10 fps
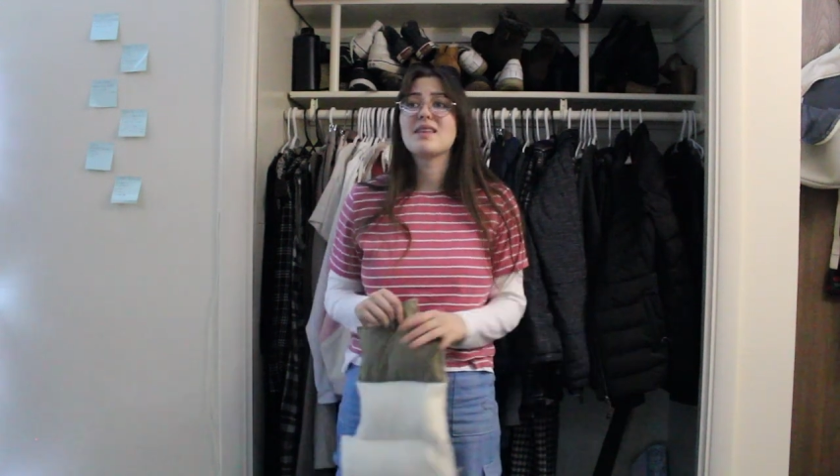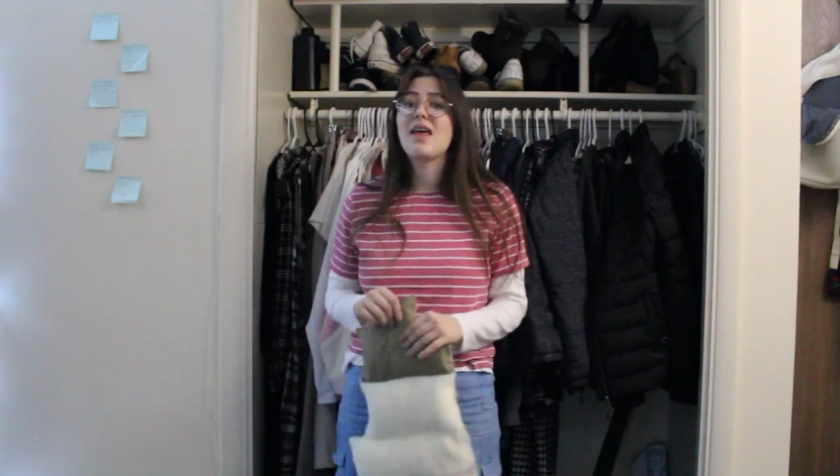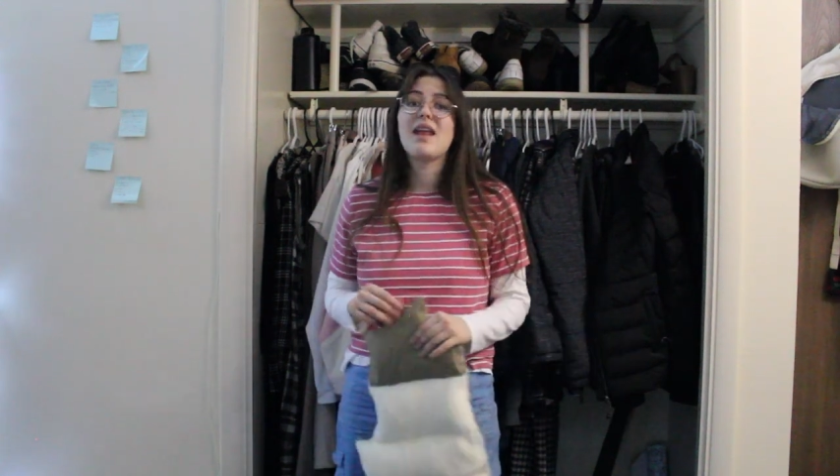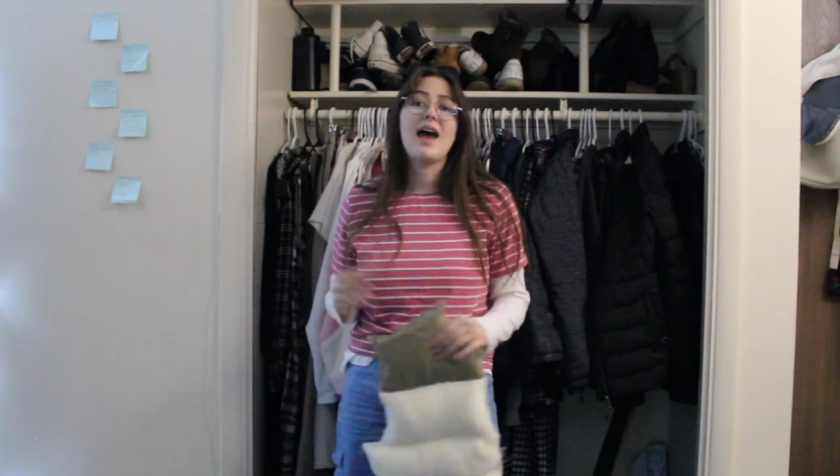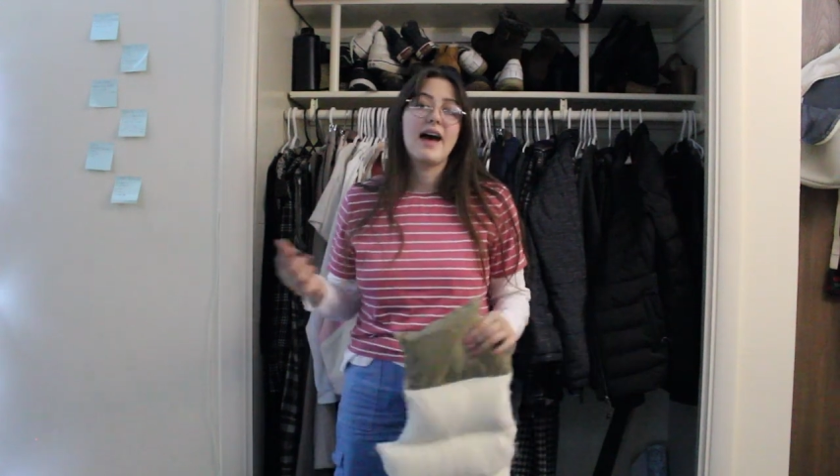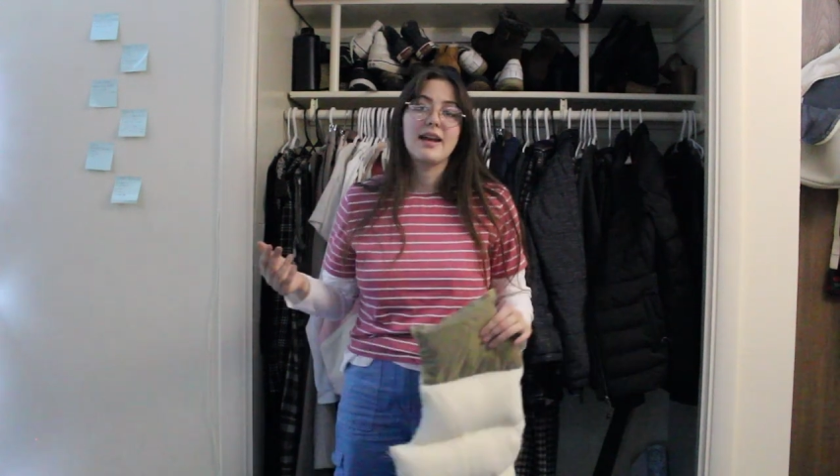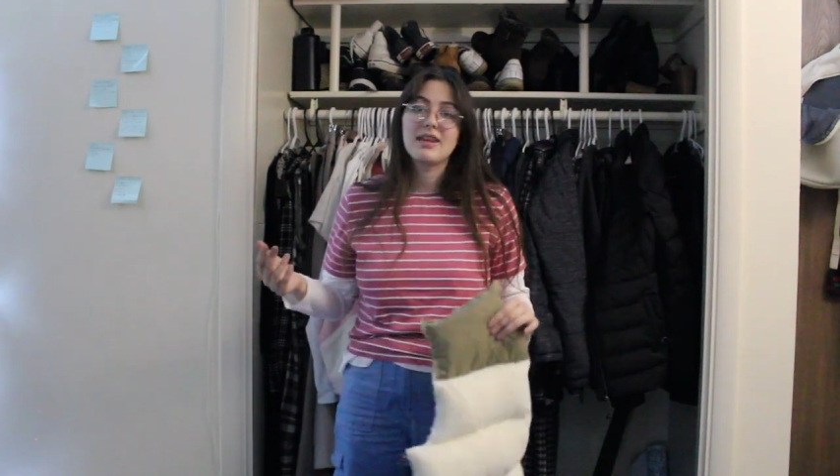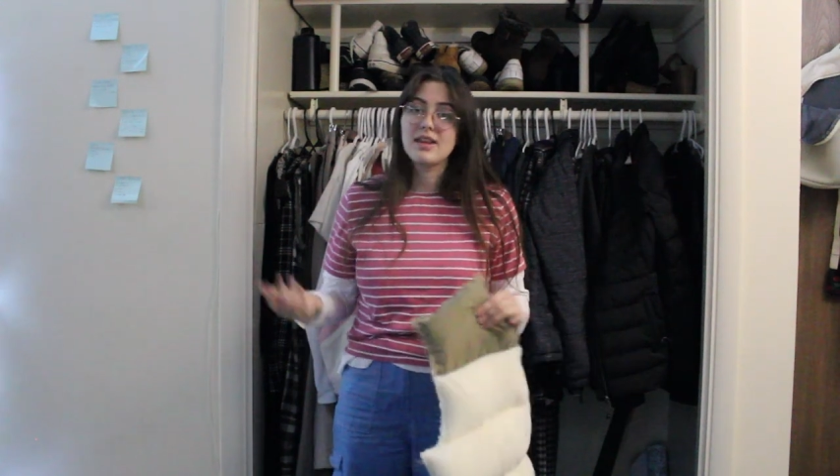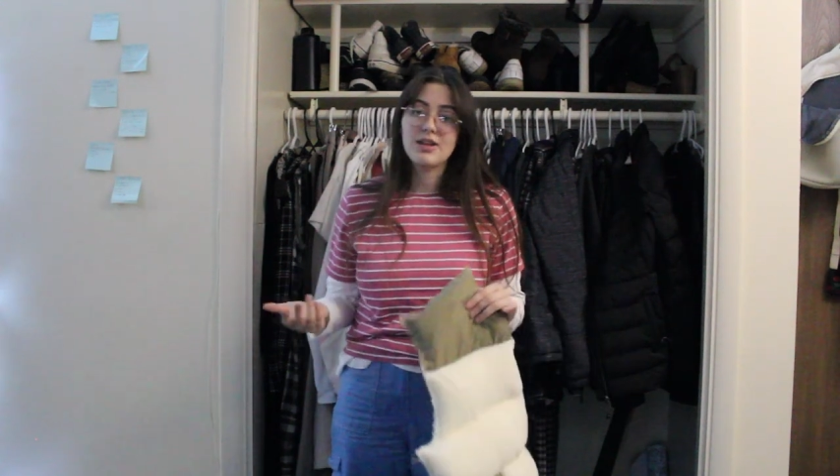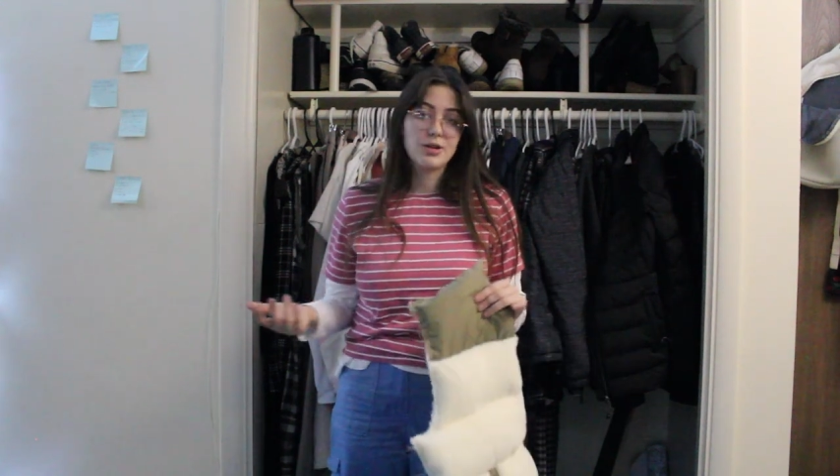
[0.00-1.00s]
and then add
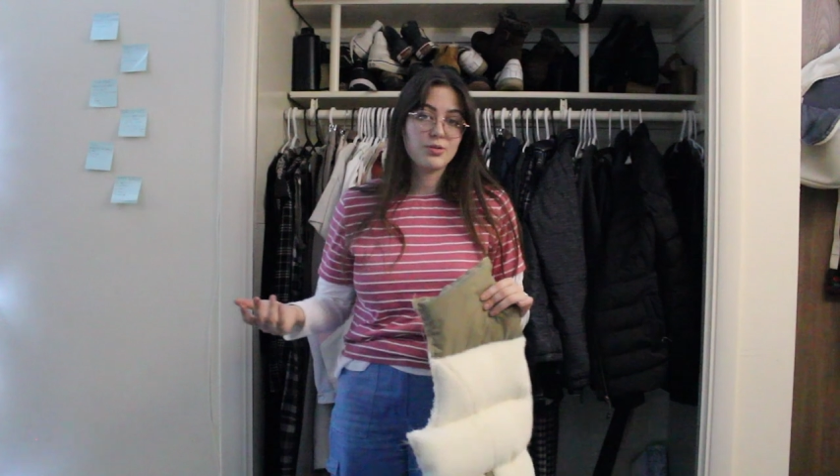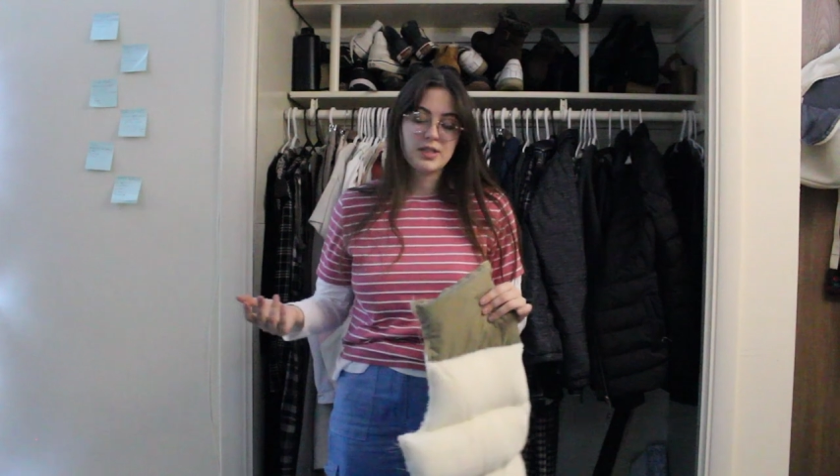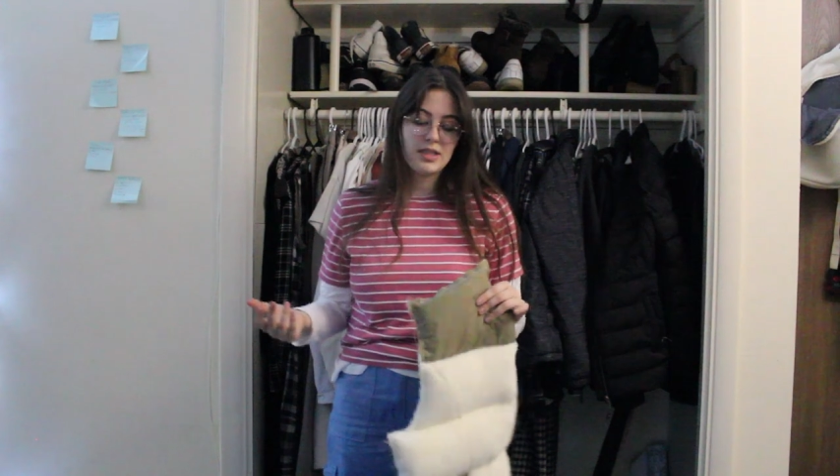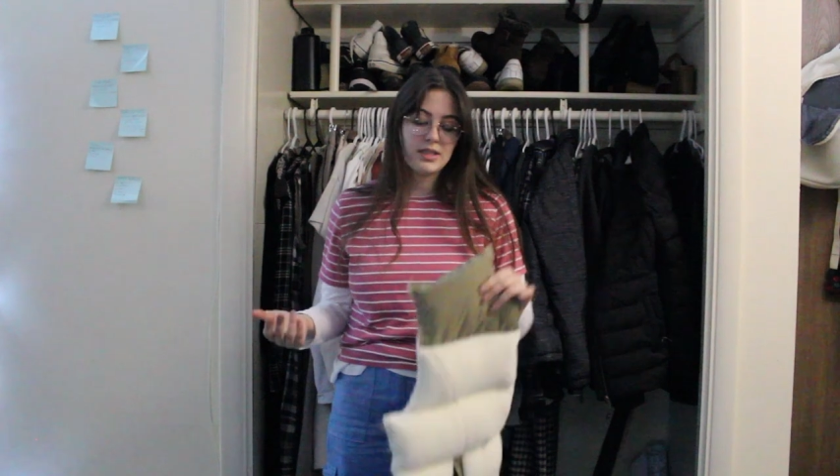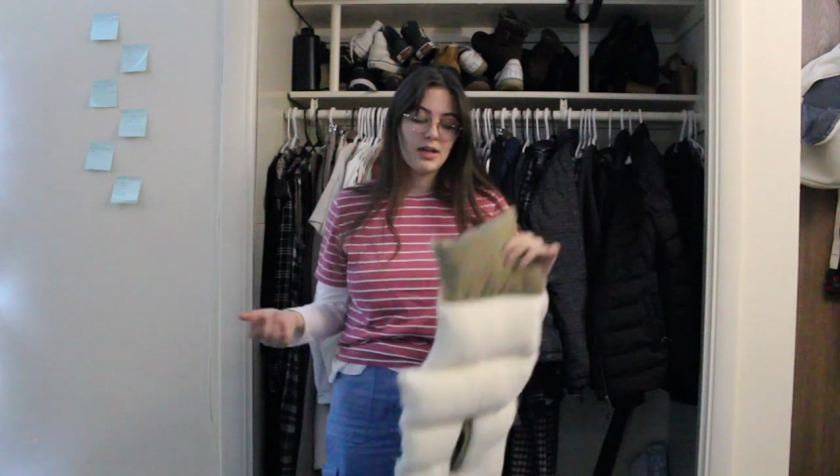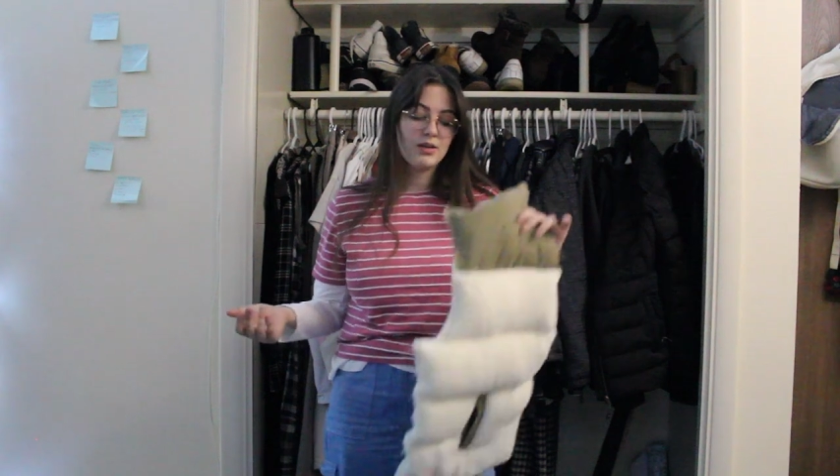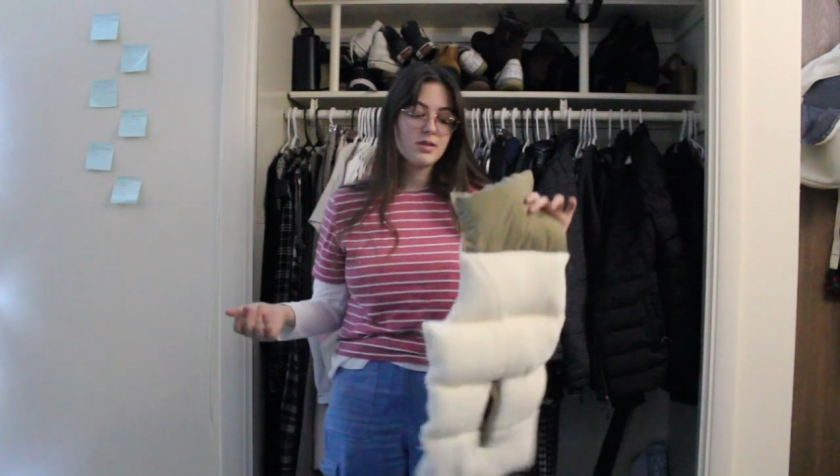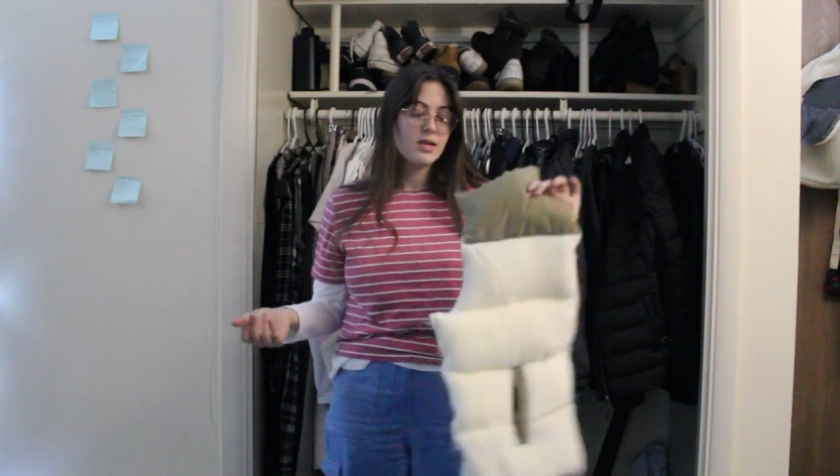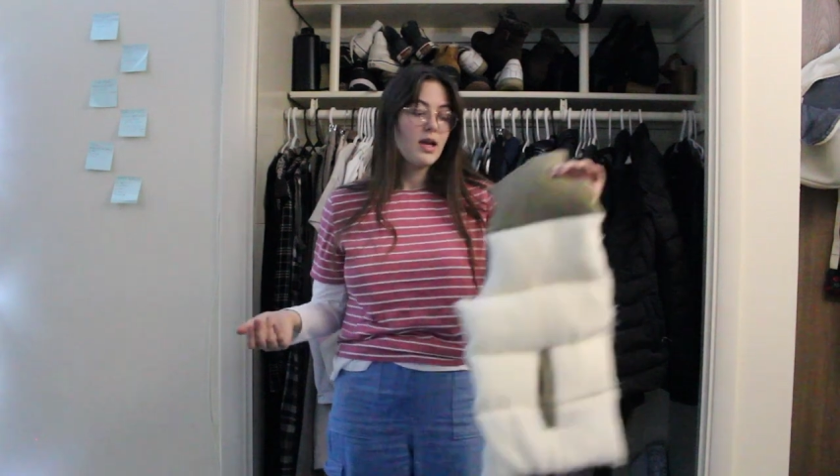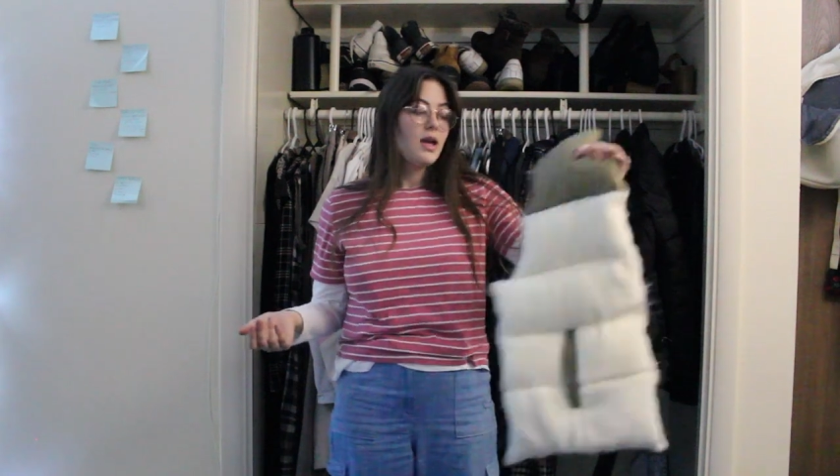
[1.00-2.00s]
the little details